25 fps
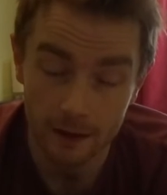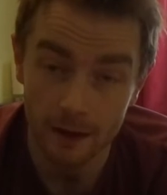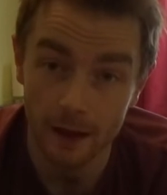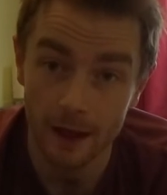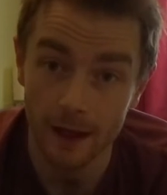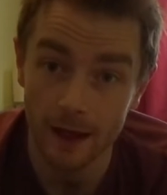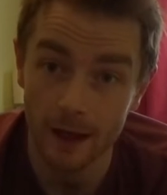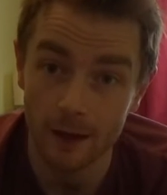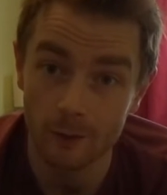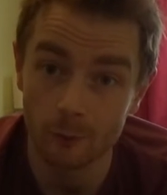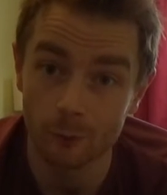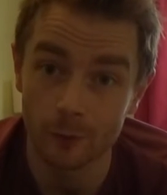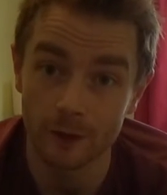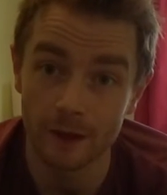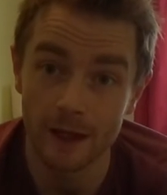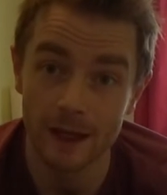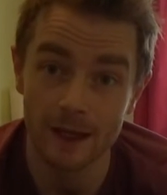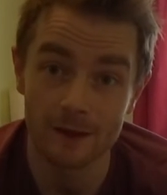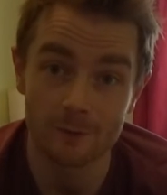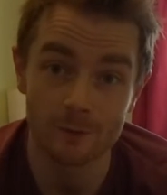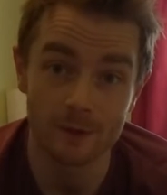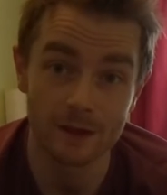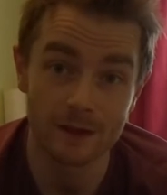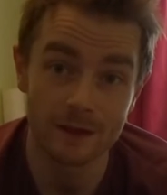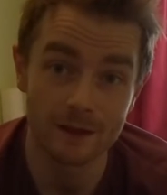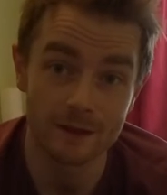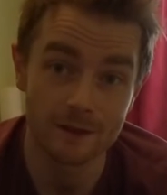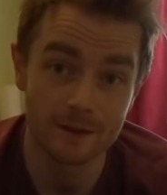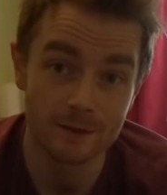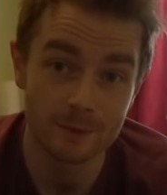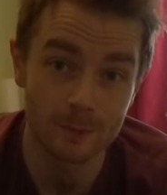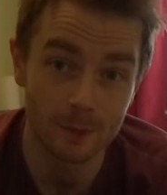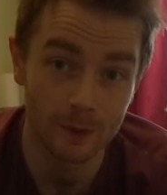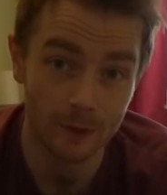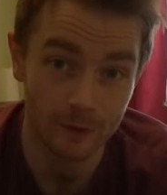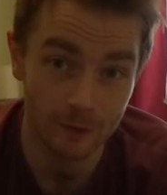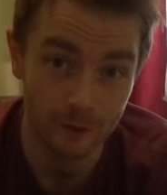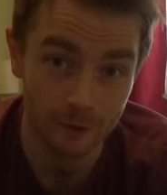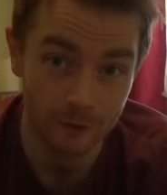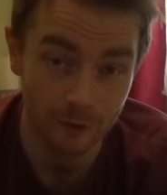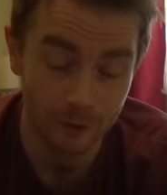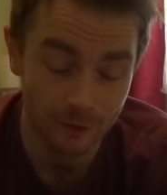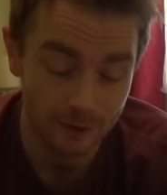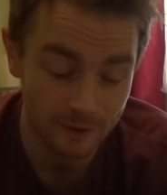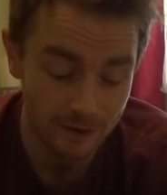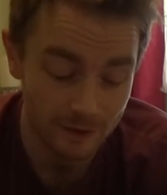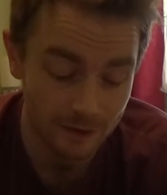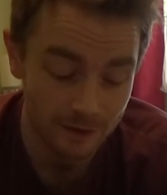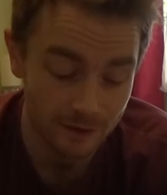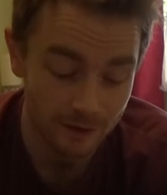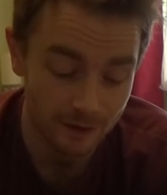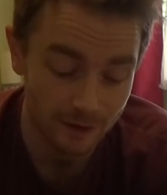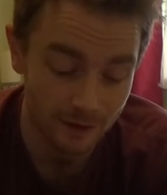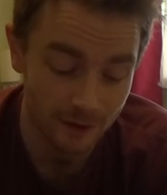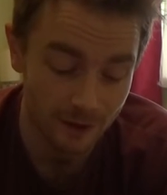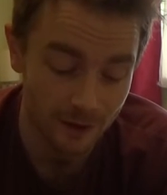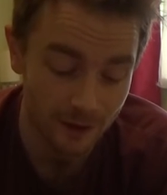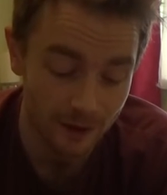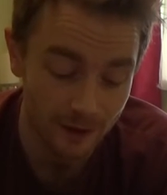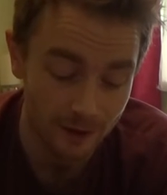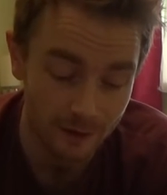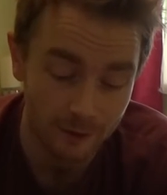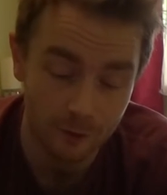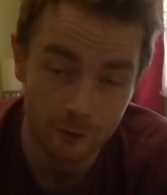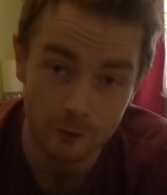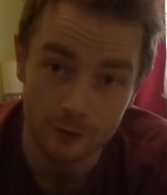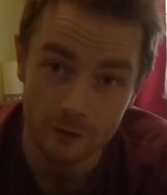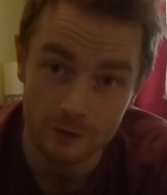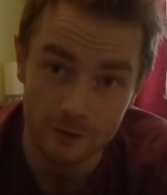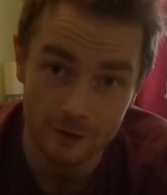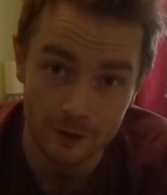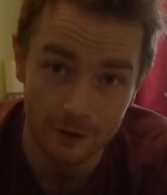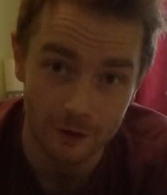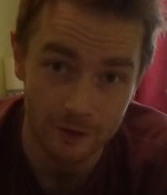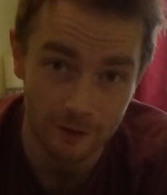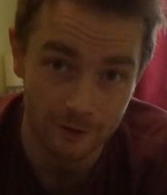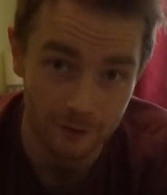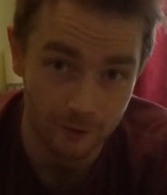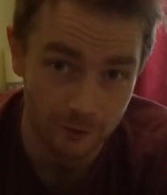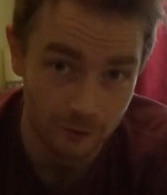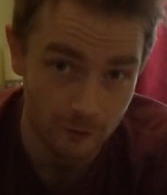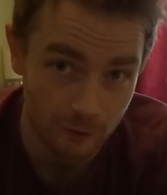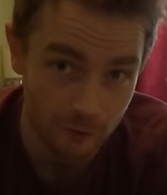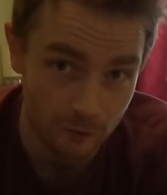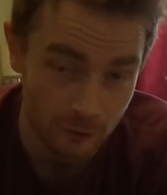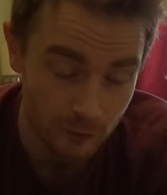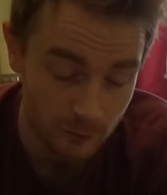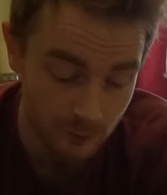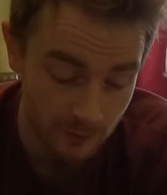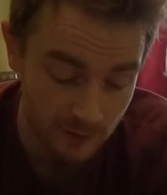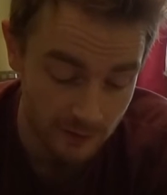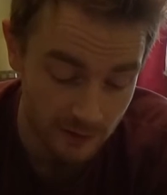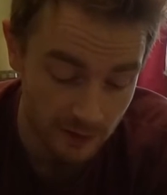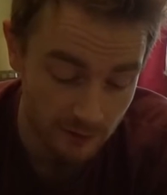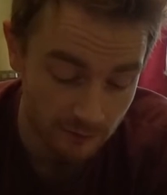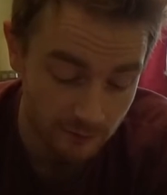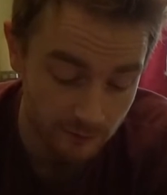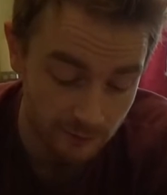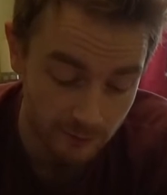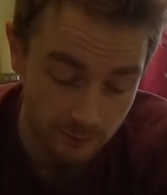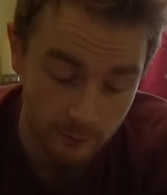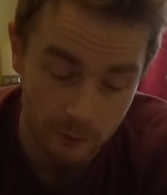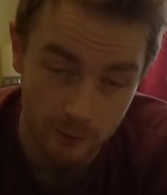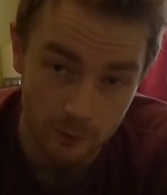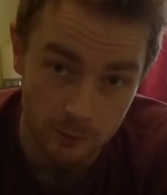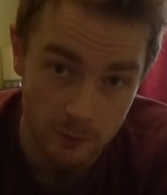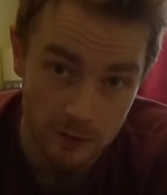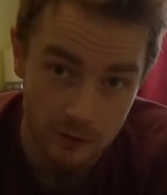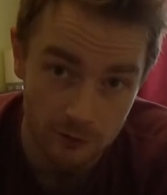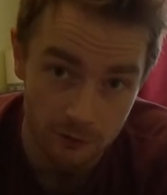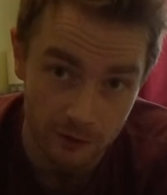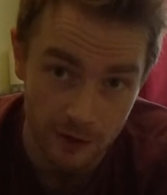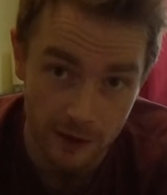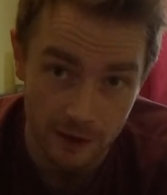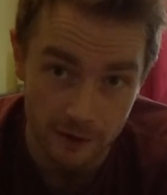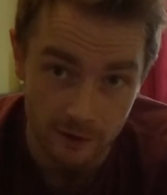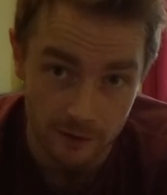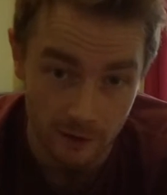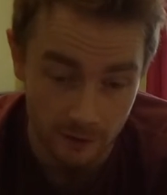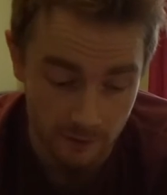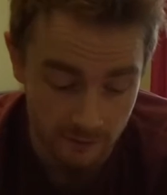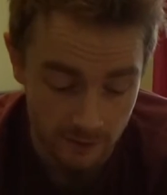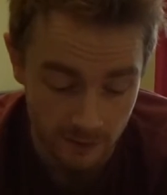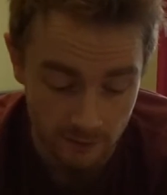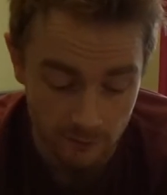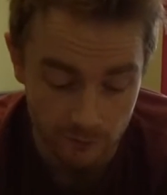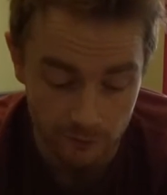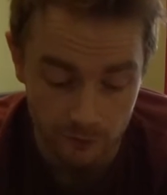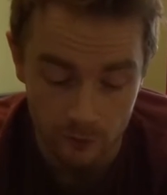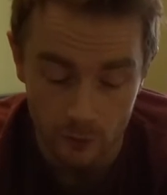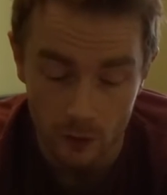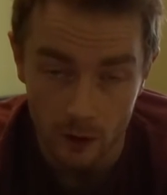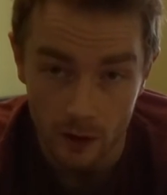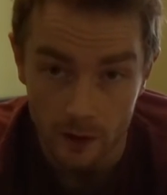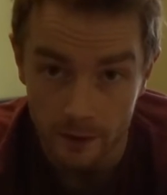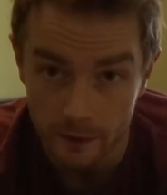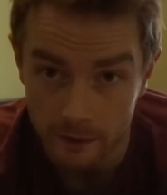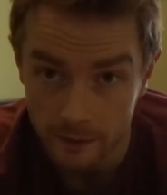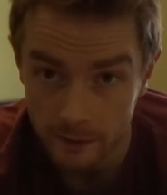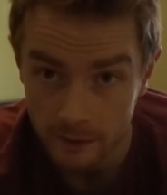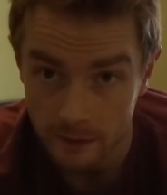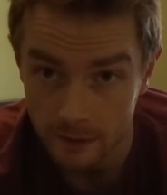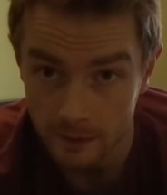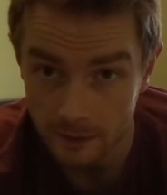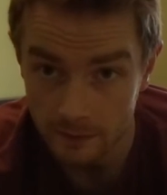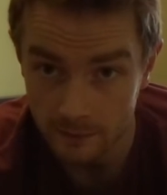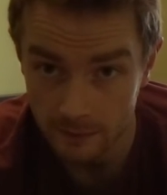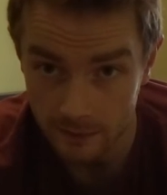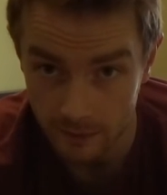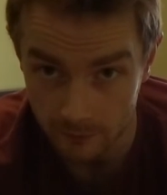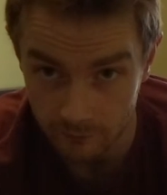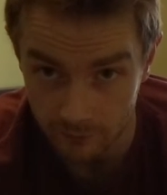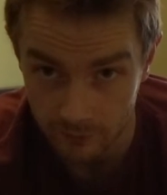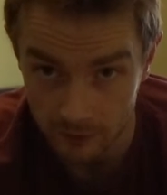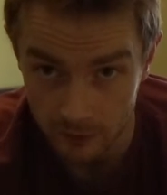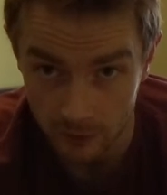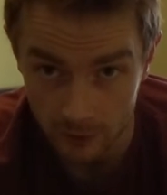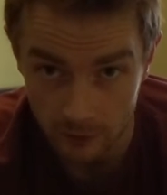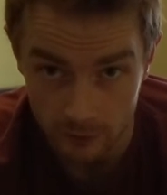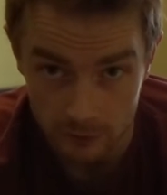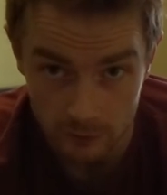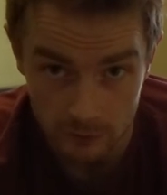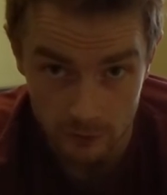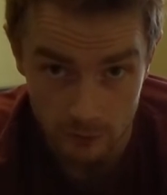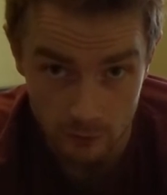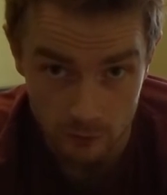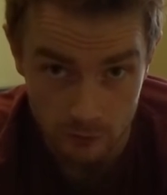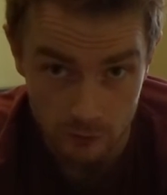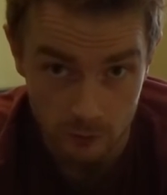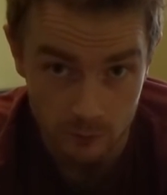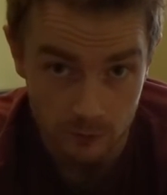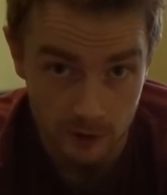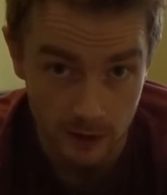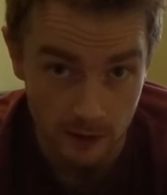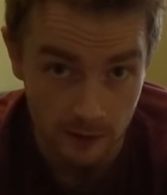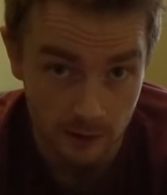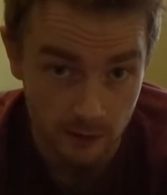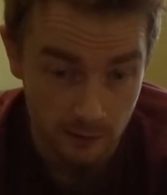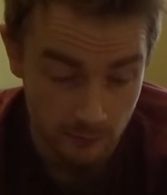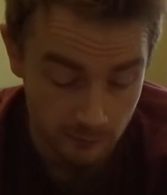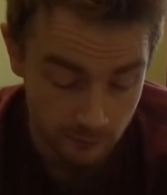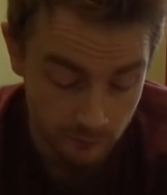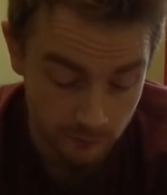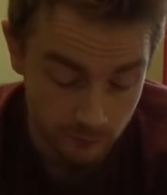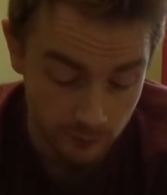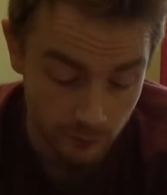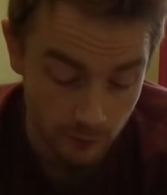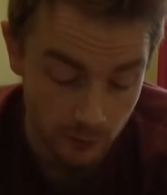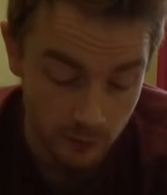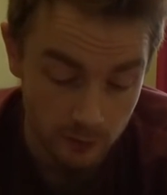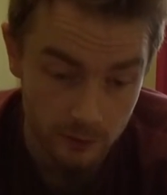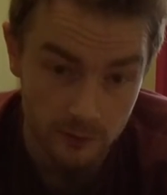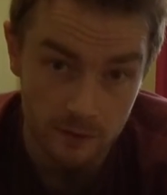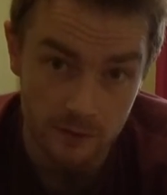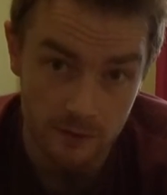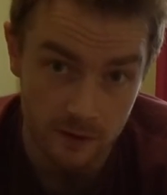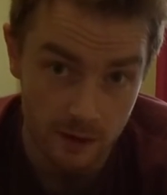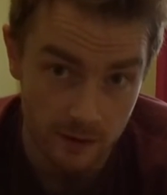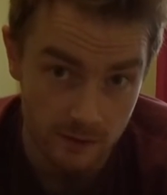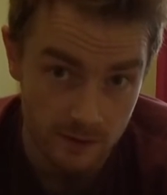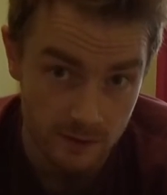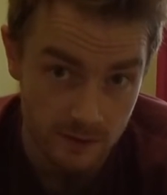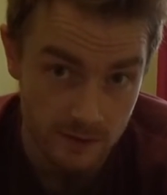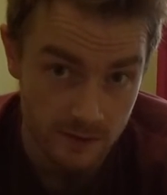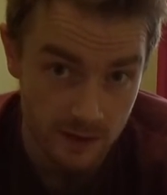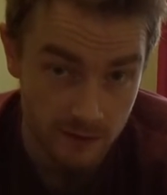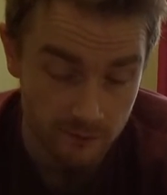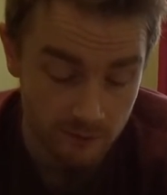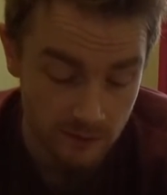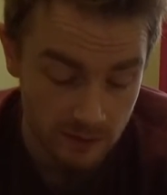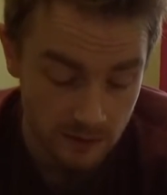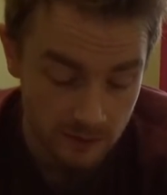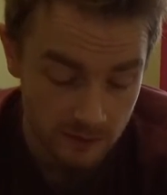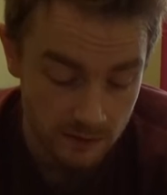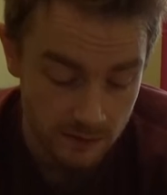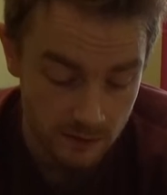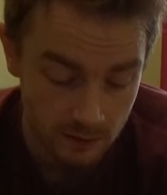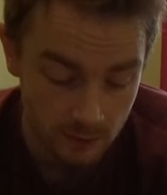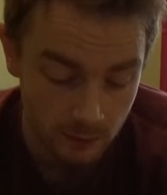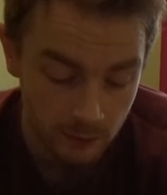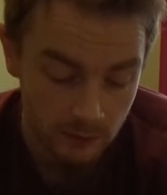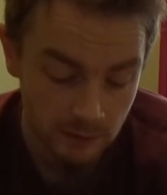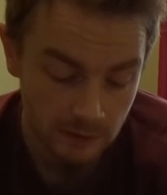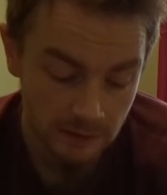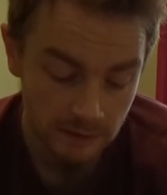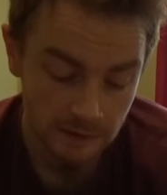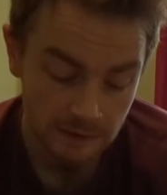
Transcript: Uh, my name is Bernard Nulty and I just thought I'd introduce myself. I'm going to be creating content for the Living to Learn YouTube channel for 2017 so